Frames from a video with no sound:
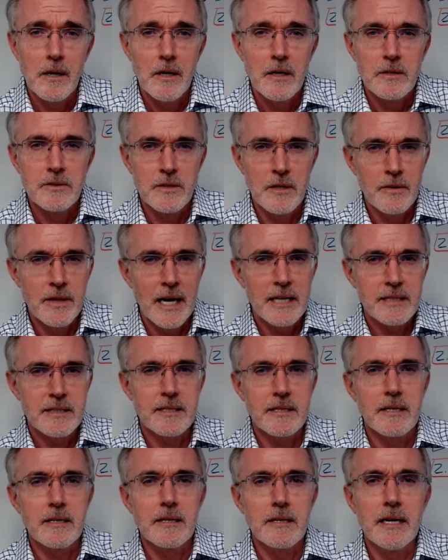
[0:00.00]
So that's
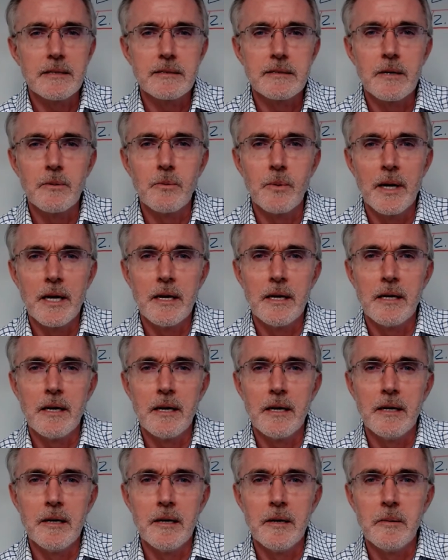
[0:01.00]
SD-WAN
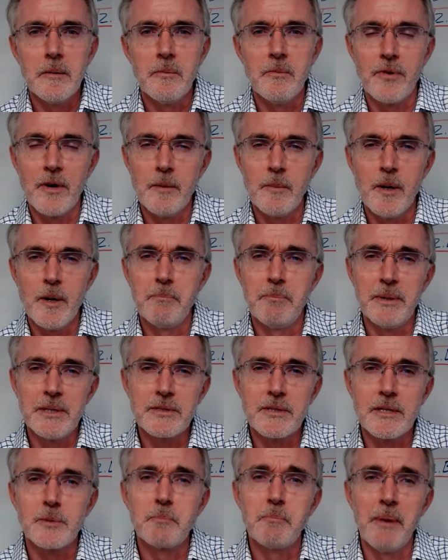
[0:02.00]
from a
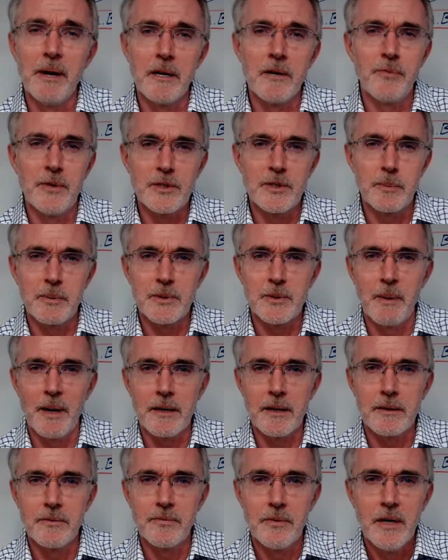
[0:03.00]
business benefits
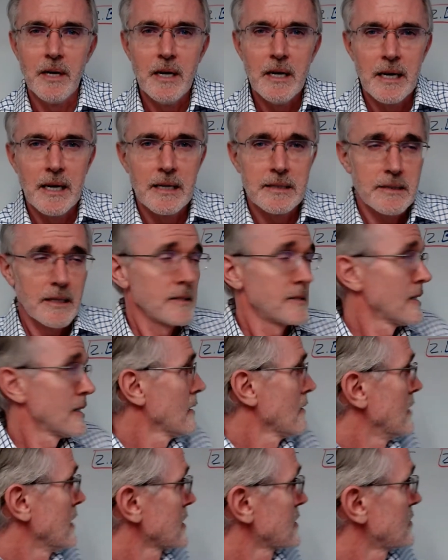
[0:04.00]
perspective. As I said,
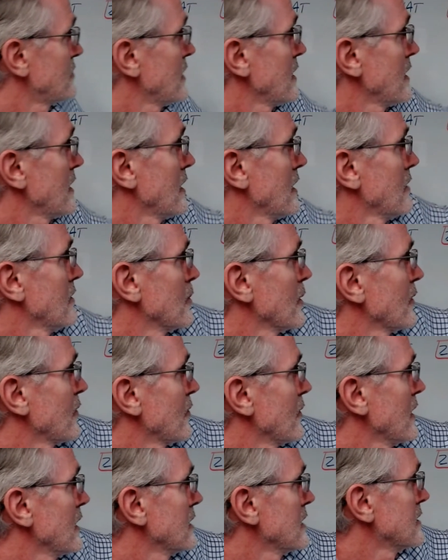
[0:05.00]
our next video, number
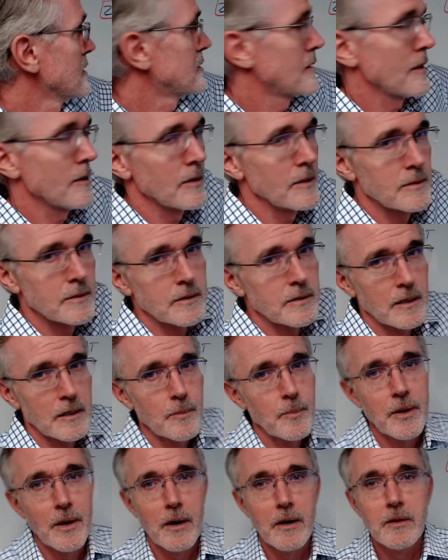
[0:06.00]
3 in this series, is going to
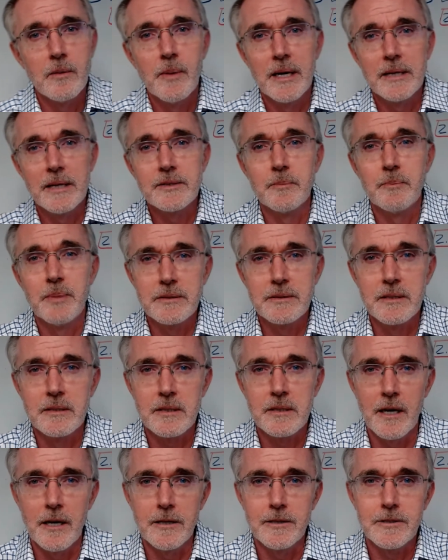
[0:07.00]
be all about the business
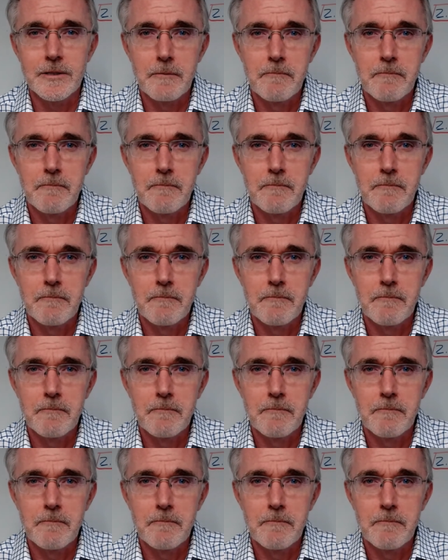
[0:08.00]
case.